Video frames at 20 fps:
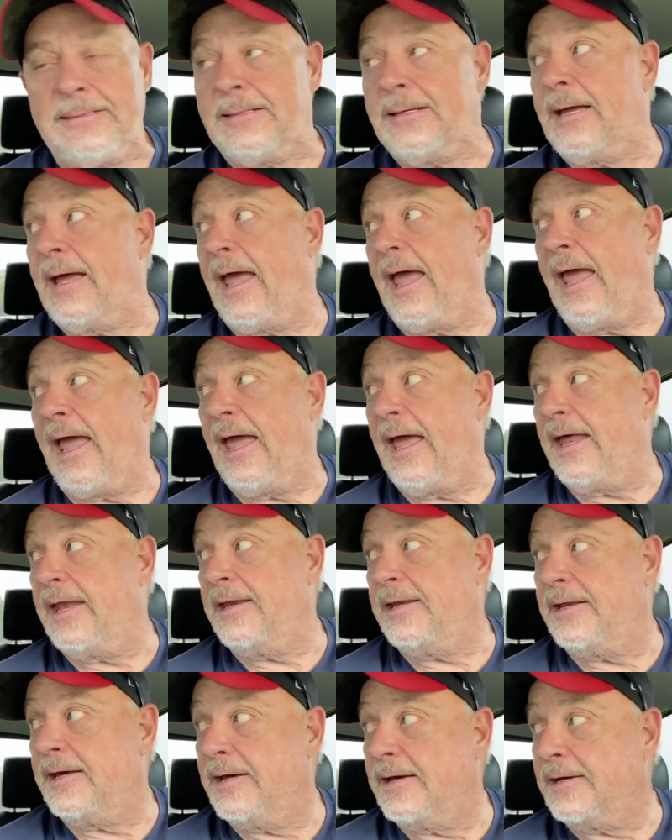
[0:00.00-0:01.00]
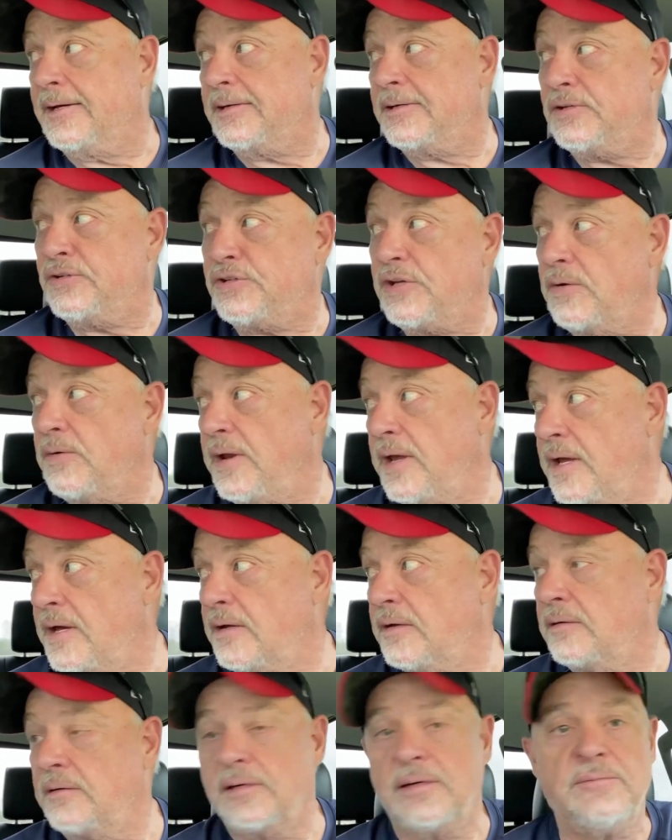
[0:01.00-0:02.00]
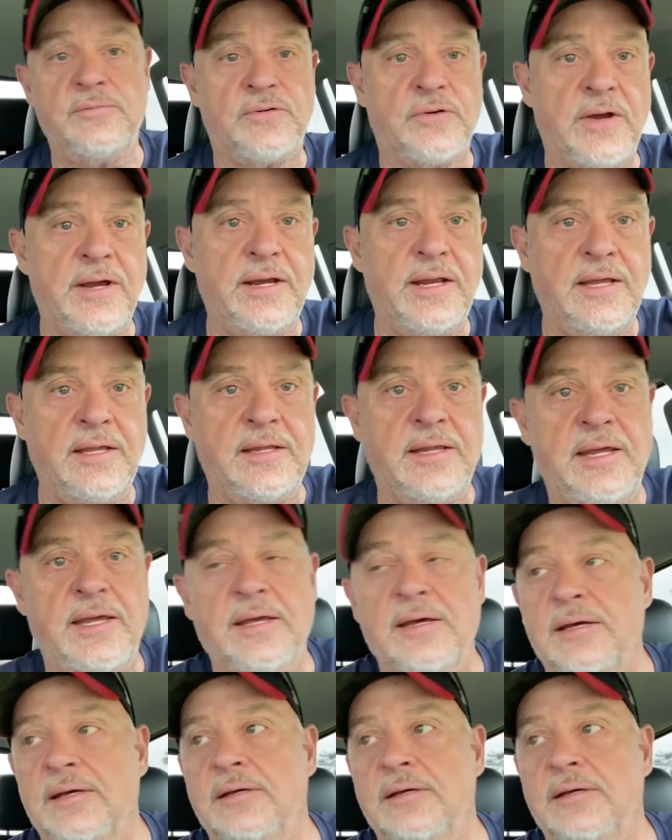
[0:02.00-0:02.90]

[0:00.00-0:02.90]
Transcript: And so now I'm draining the